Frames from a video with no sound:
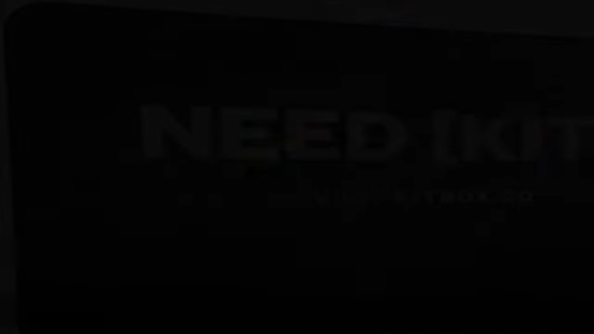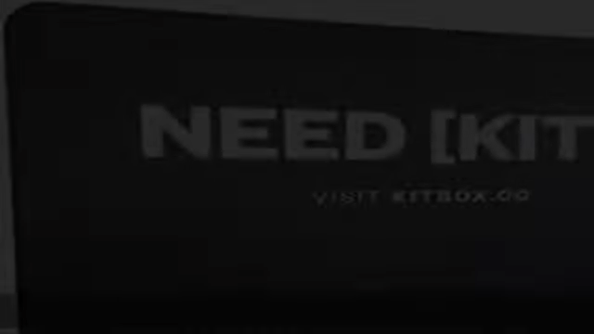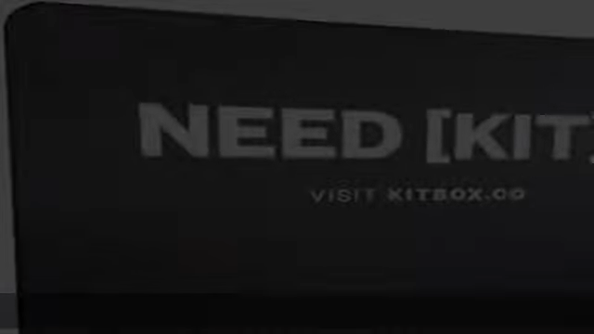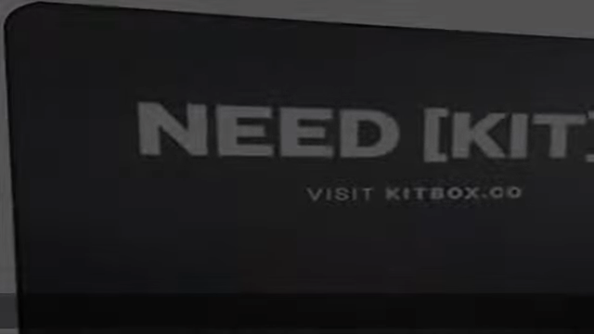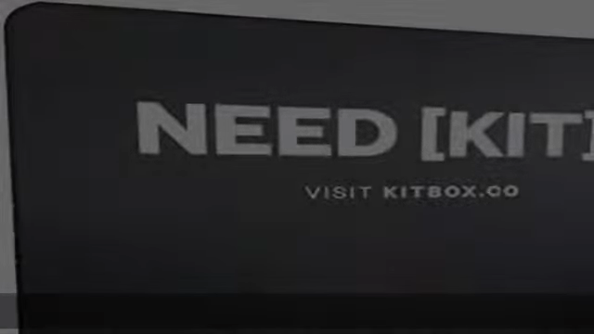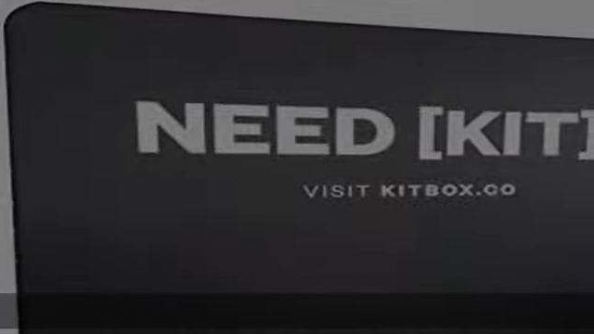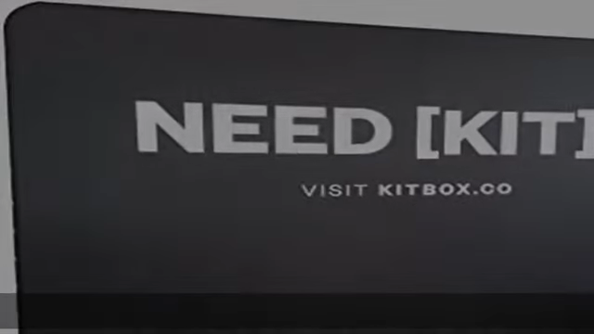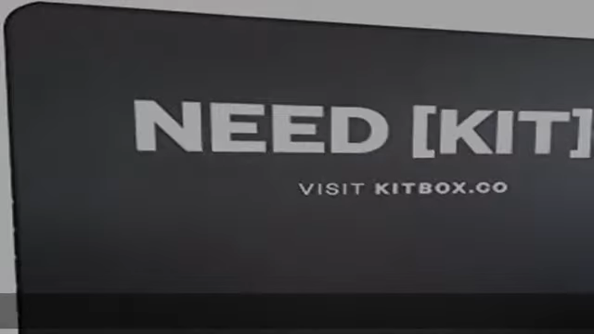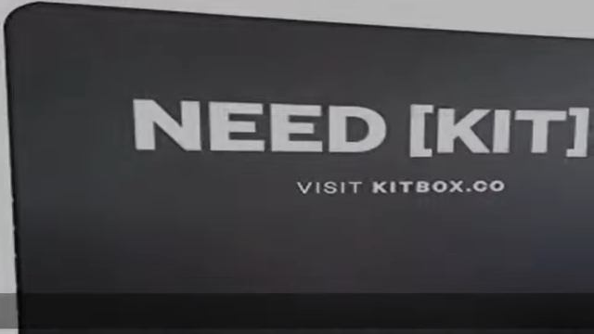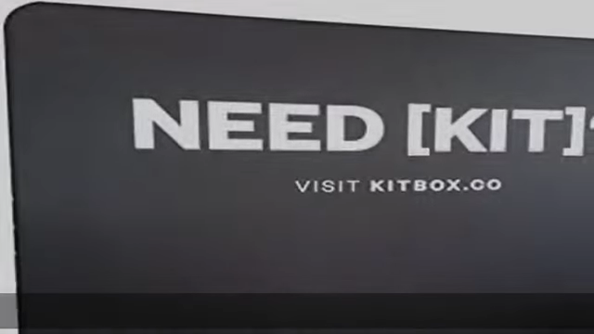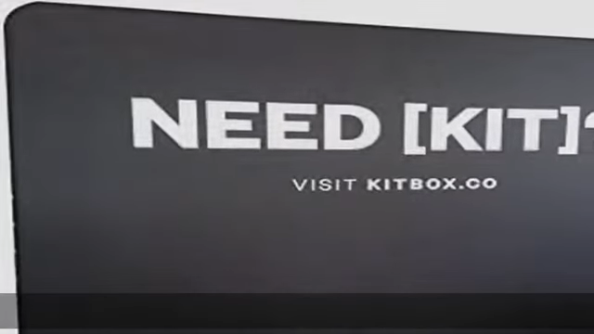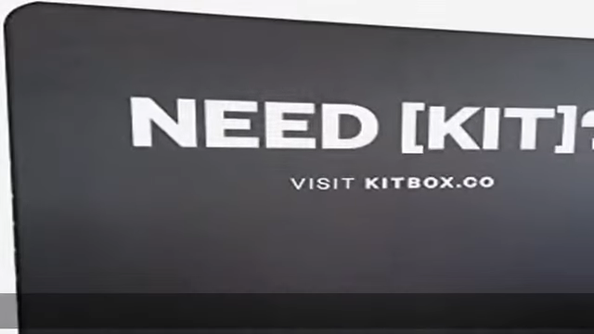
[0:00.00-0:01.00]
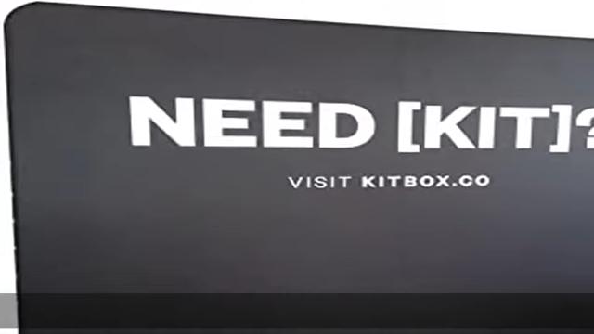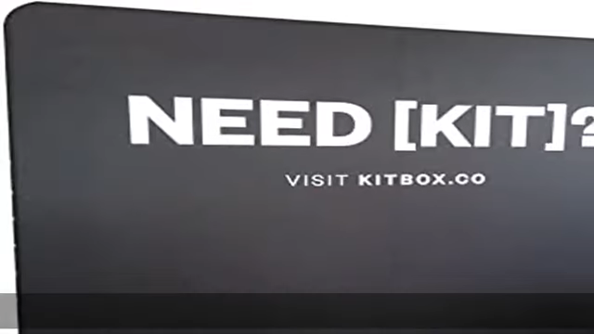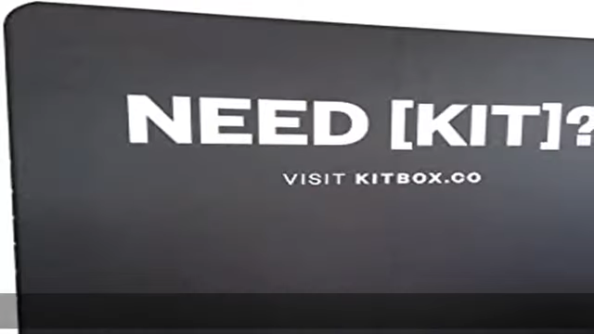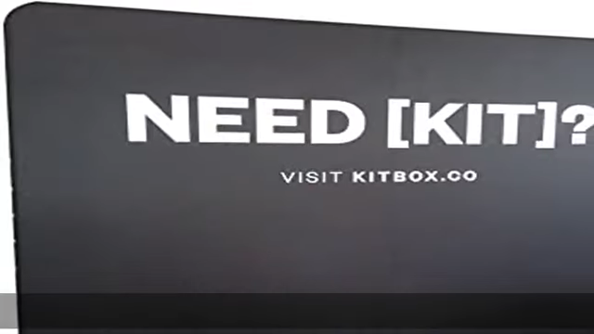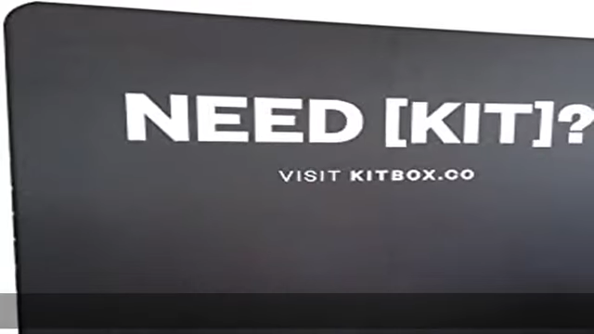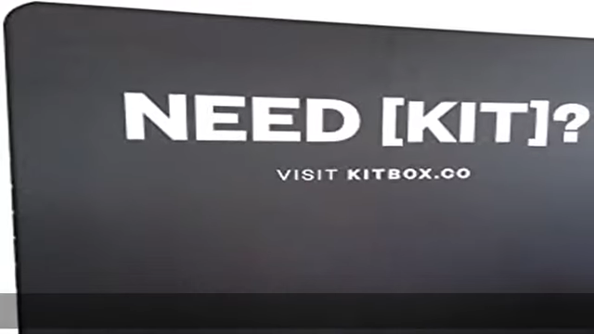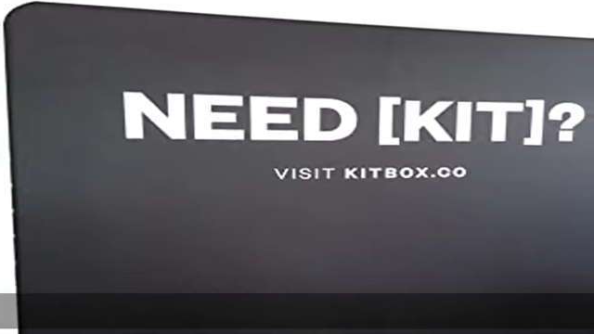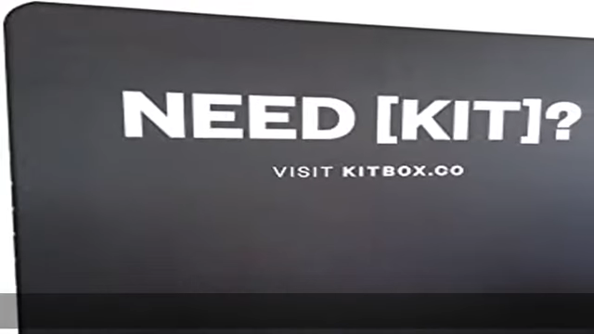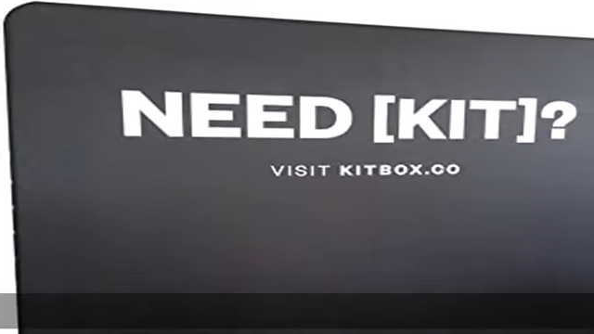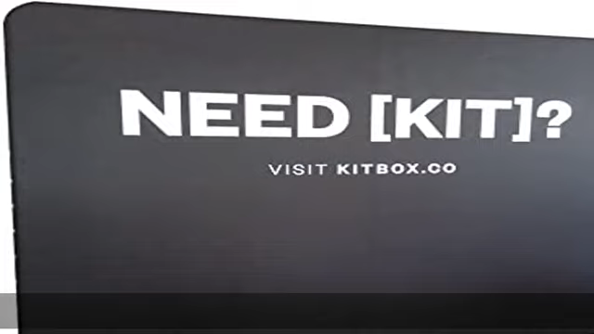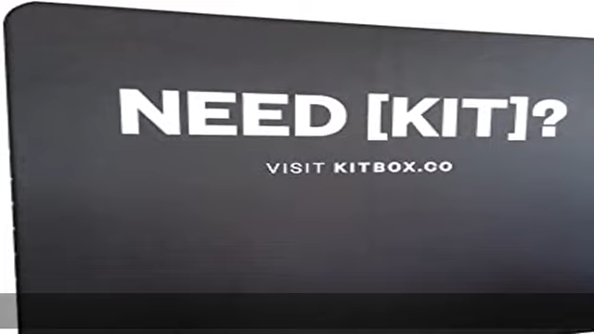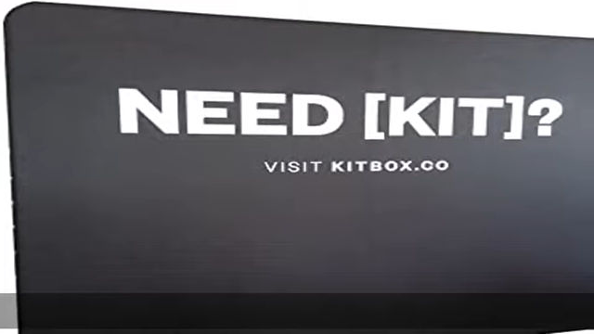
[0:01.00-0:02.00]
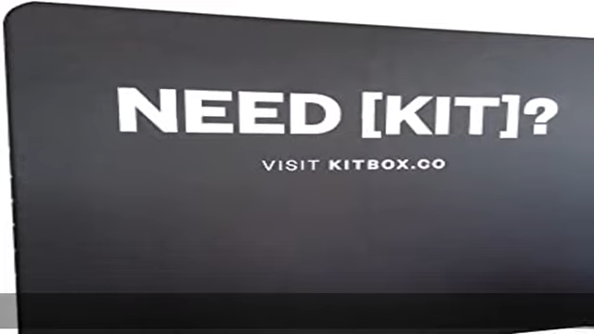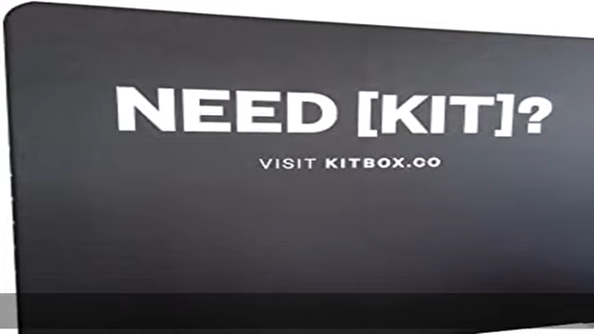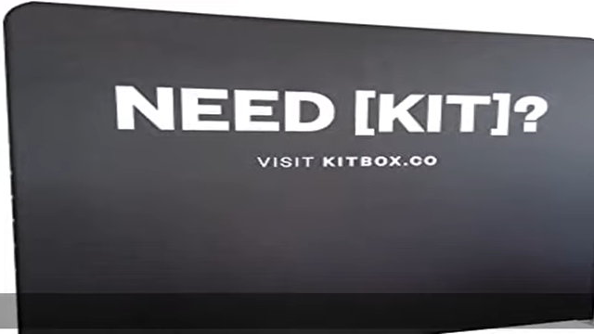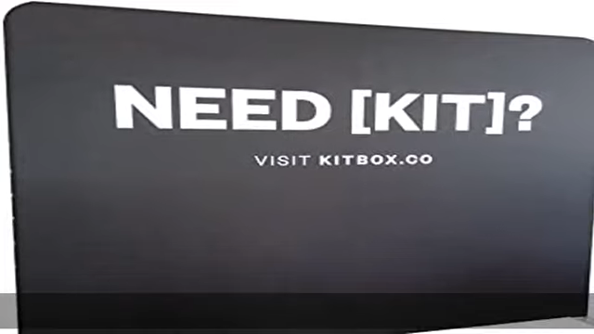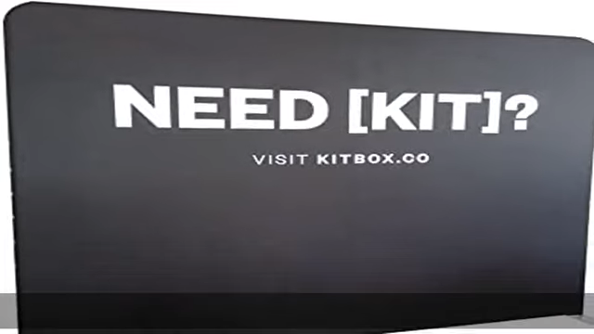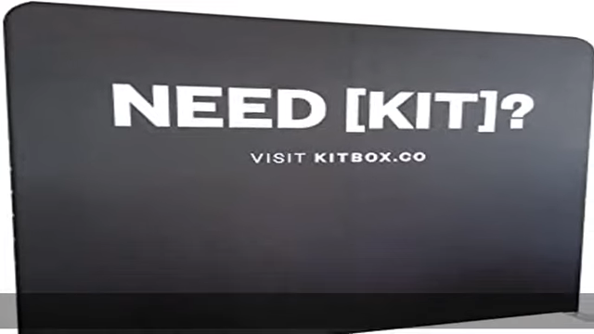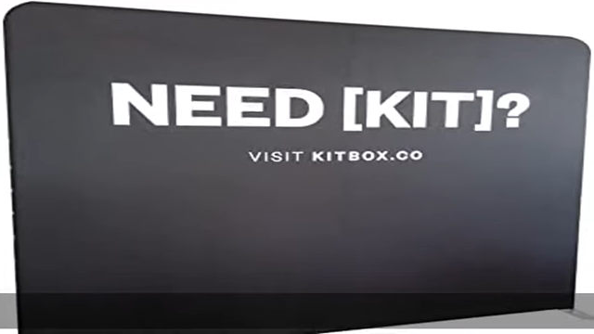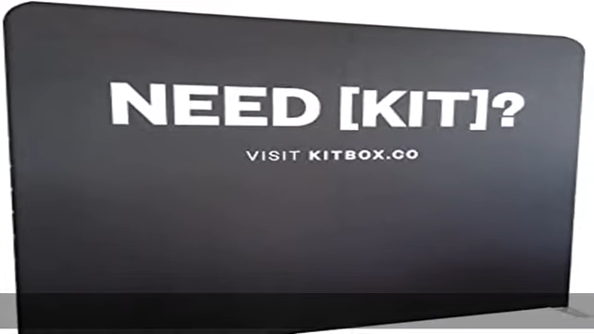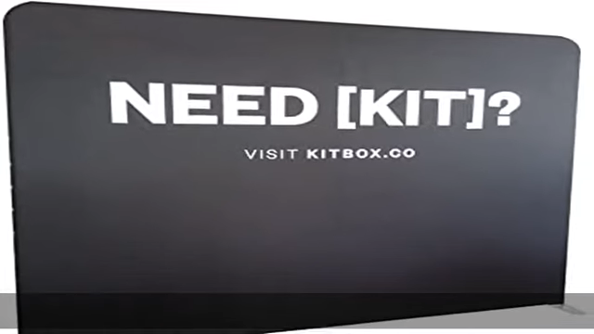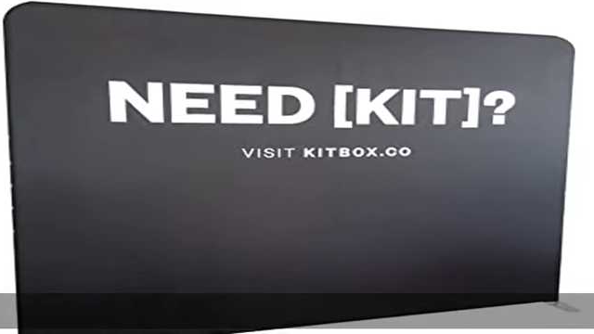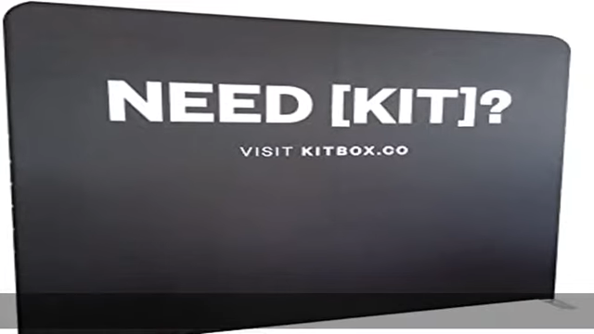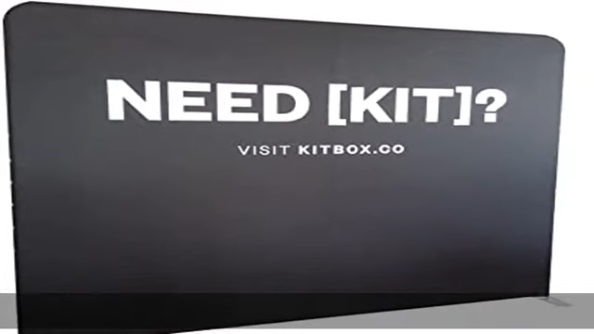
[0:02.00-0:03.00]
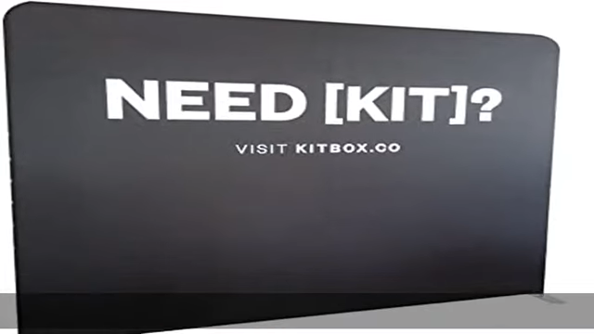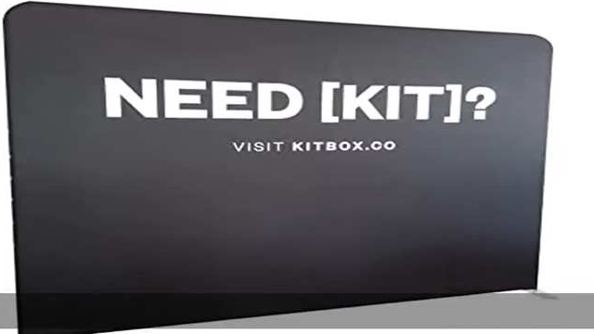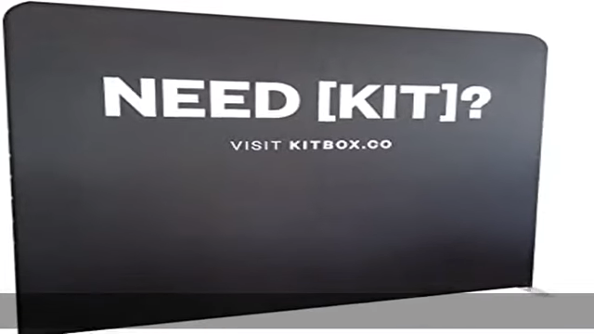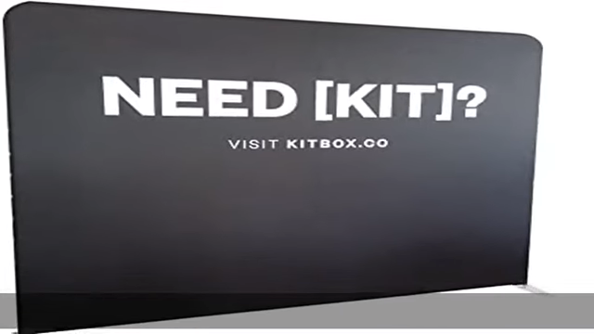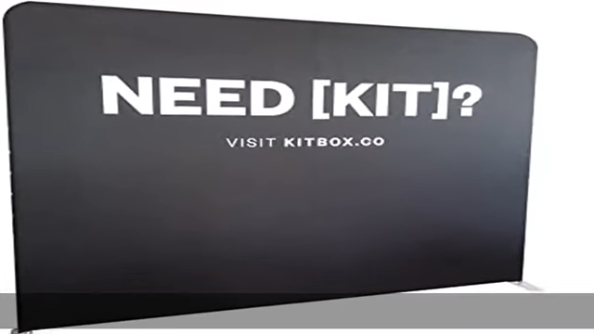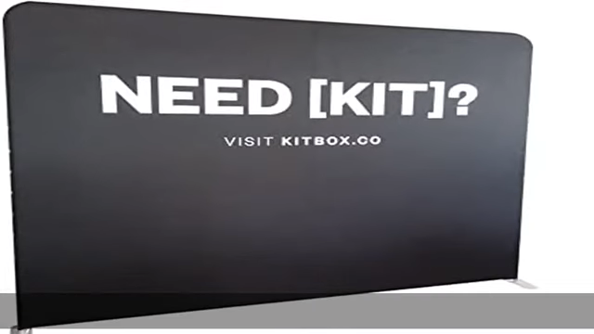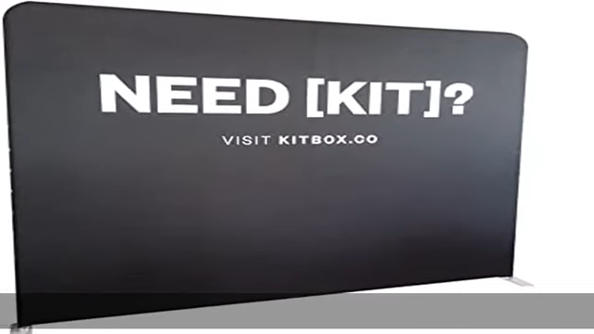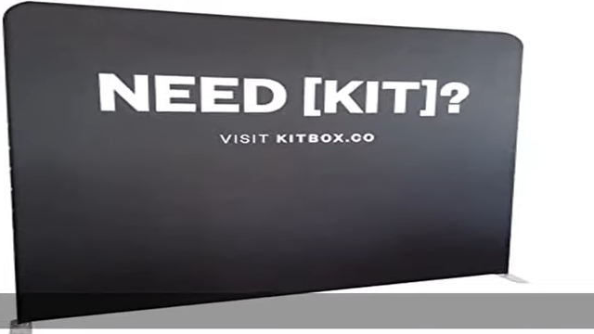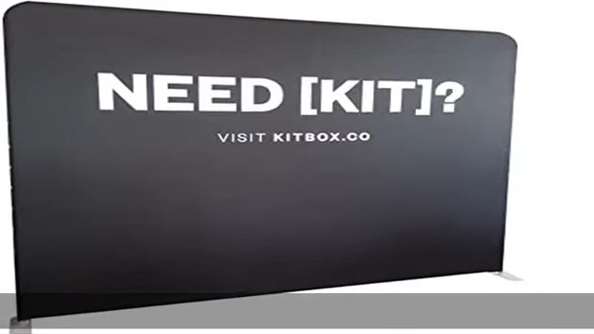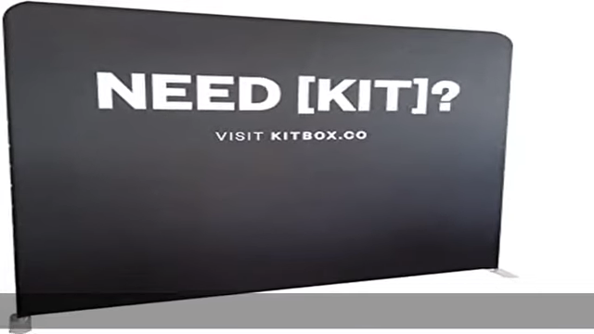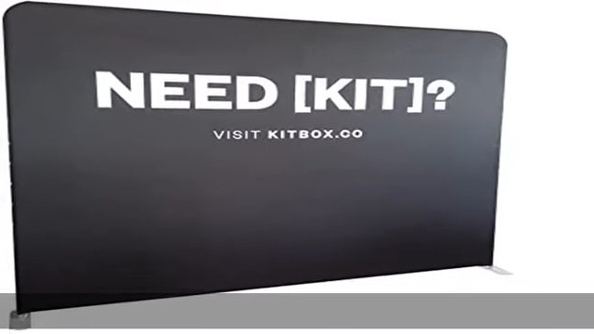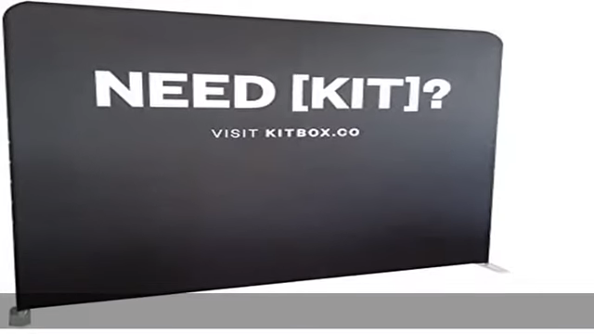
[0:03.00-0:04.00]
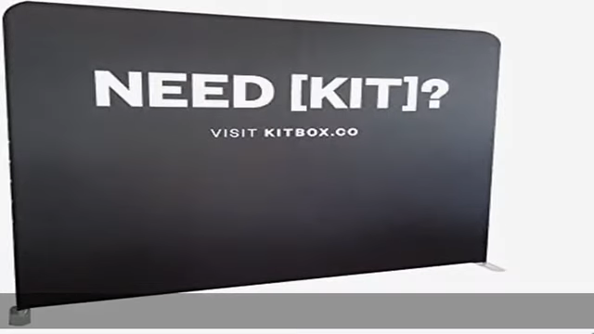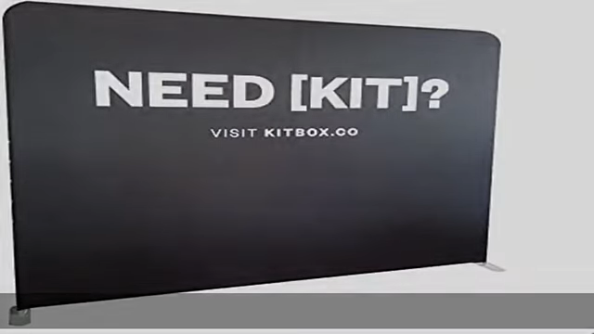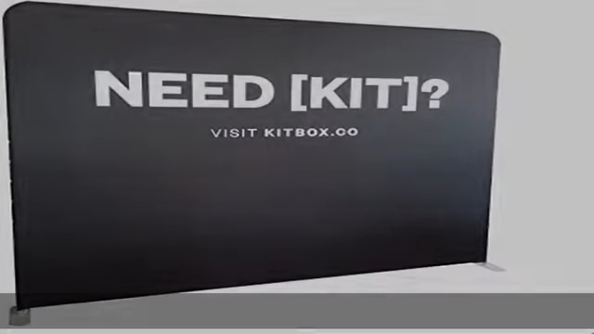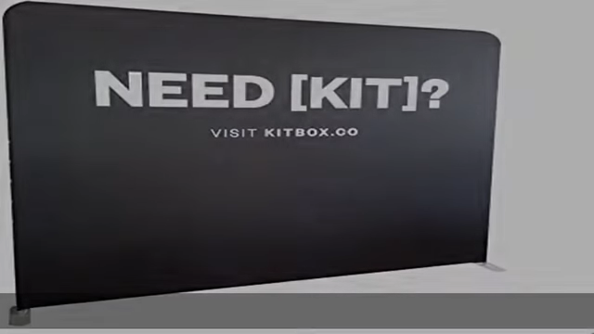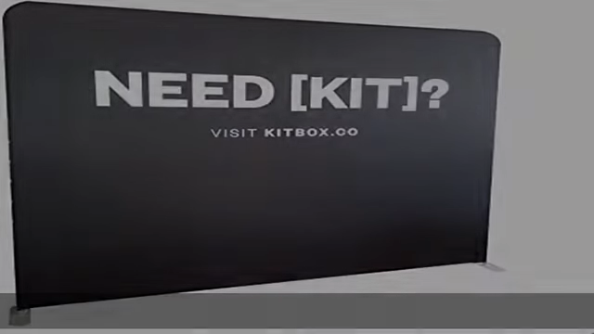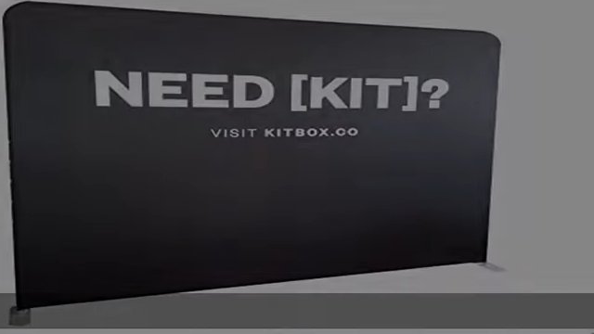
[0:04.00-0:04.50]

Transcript: [unreadable: no face in view]